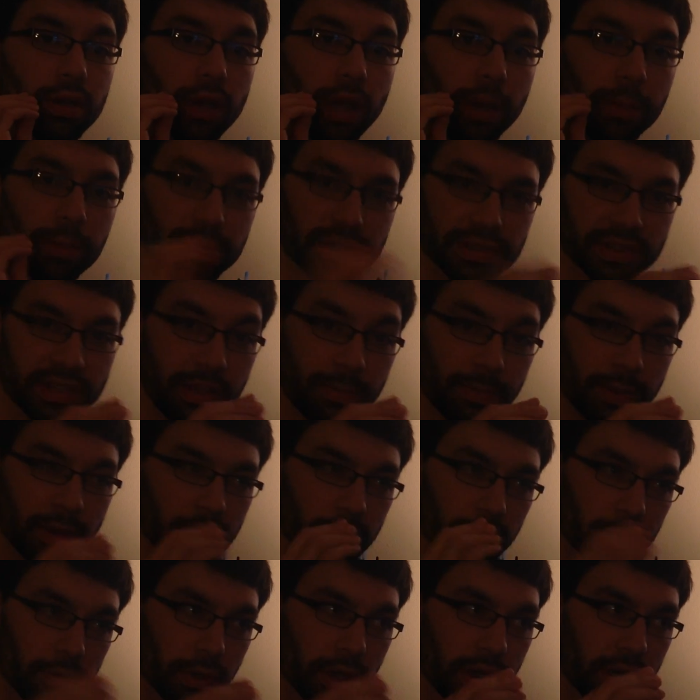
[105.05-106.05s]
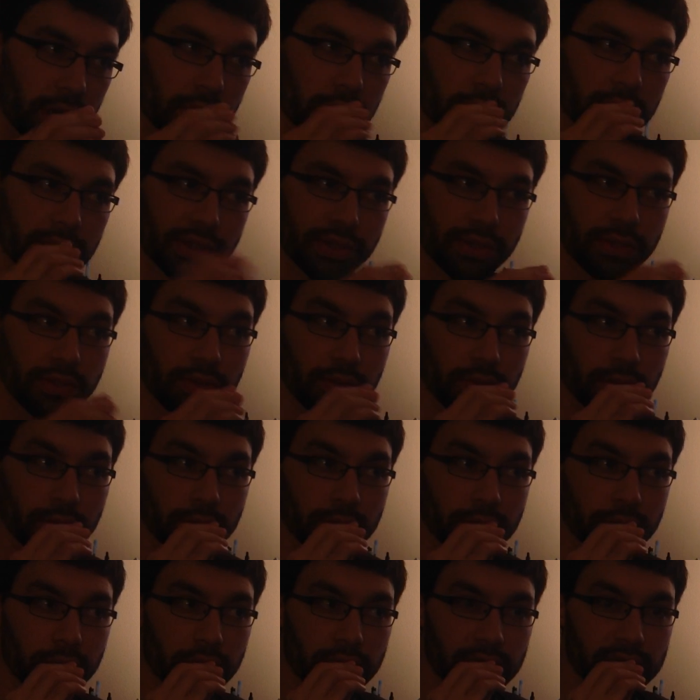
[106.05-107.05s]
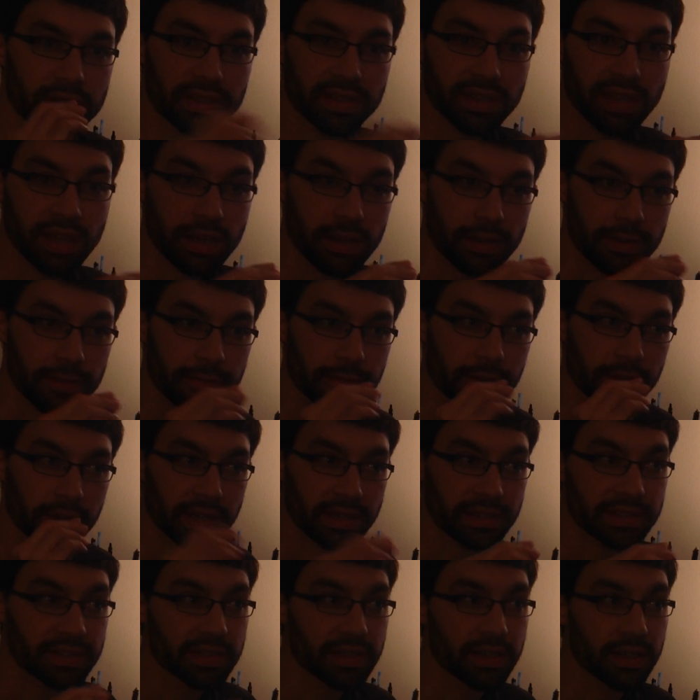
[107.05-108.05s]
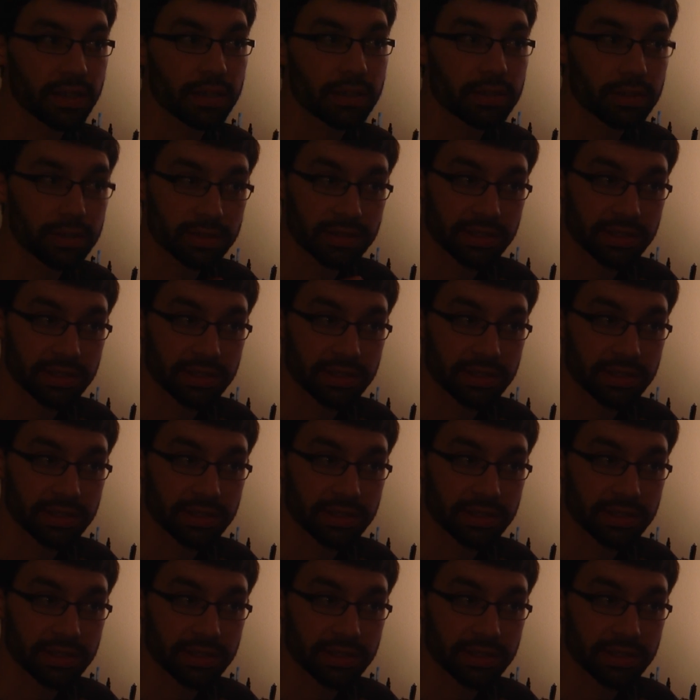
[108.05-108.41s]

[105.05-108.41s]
I press D-pad right to save a state,